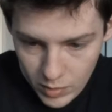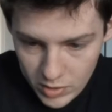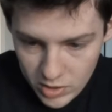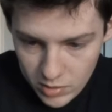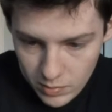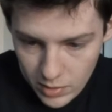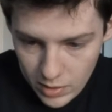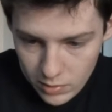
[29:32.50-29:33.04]

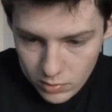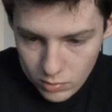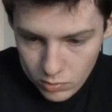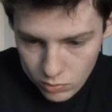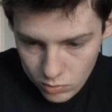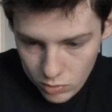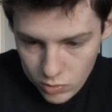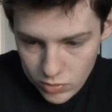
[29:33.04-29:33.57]
Mix cement
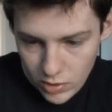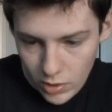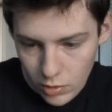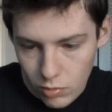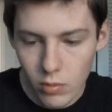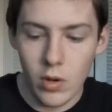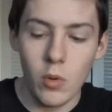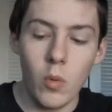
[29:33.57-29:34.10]
using
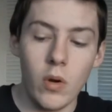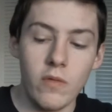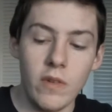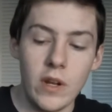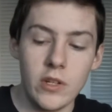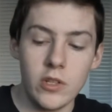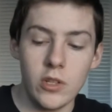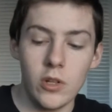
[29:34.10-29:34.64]
a 3 to 1
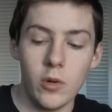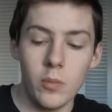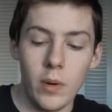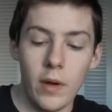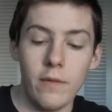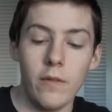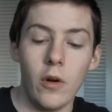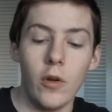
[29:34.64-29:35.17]
ratio
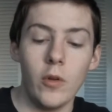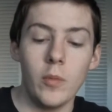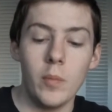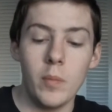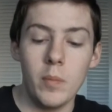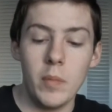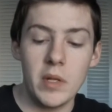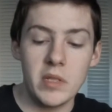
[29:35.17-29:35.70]
by
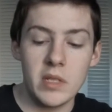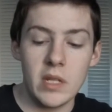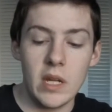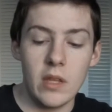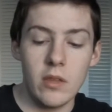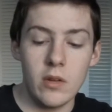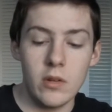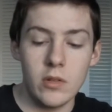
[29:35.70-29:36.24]
volume. Mix
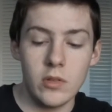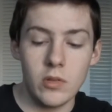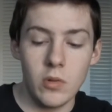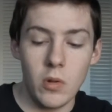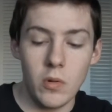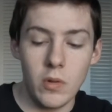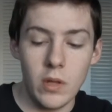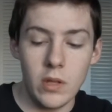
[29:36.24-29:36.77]
together
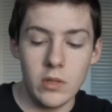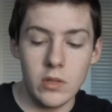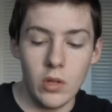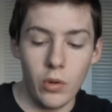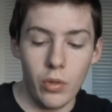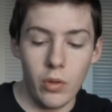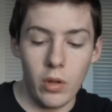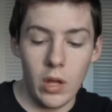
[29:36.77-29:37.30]
slowly
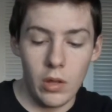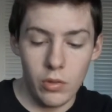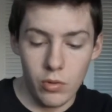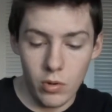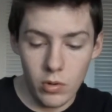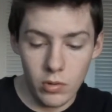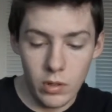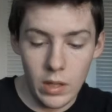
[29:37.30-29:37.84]
until and
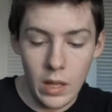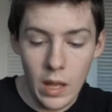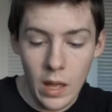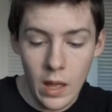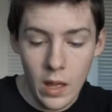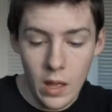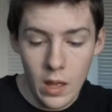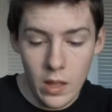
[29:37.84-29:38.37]
thoroughly.
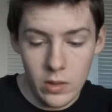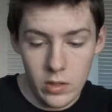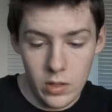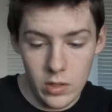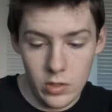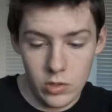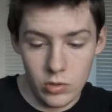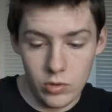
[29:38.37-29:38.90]

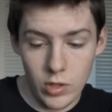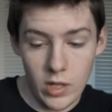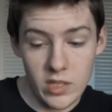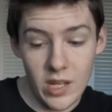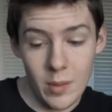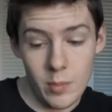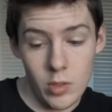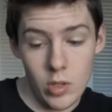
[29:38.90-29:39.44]
The initial dry
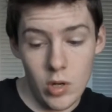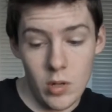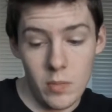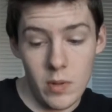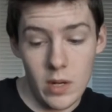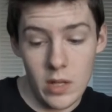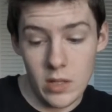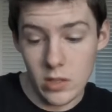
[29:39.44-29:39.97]
time is
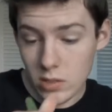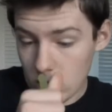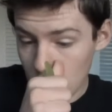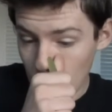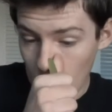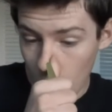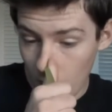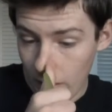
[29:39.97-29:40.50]
30 minutes
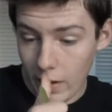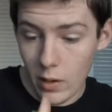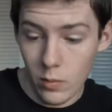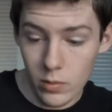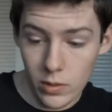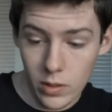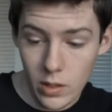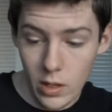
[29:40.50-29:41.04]
to 1
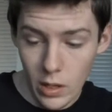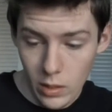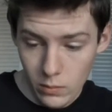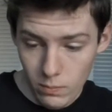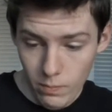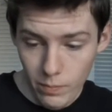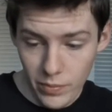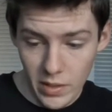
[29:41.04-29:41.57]
hour.
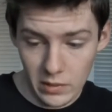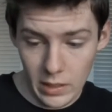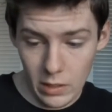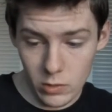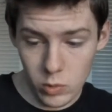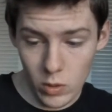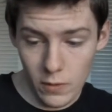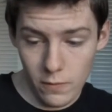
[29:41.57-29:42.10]

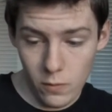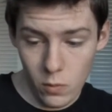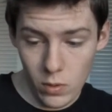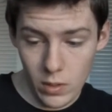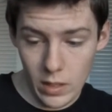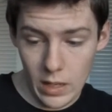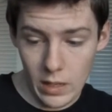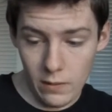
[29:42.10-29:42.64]
Allow
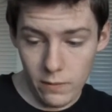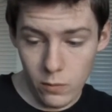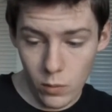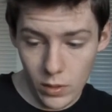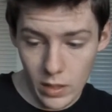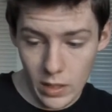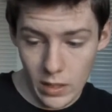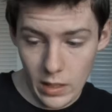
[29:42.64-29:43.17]
24 to
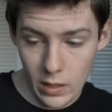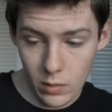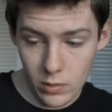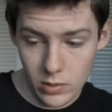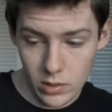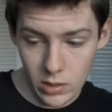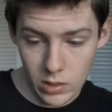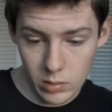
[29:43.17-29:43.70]
48
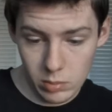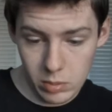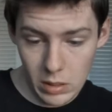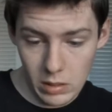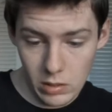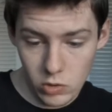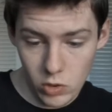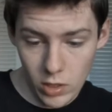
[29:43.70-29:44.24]
hours to
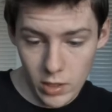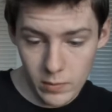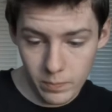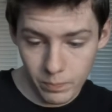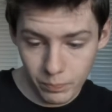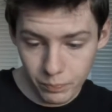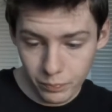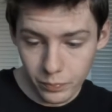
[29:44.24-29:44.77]
completely
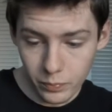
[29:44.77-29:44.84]
dry.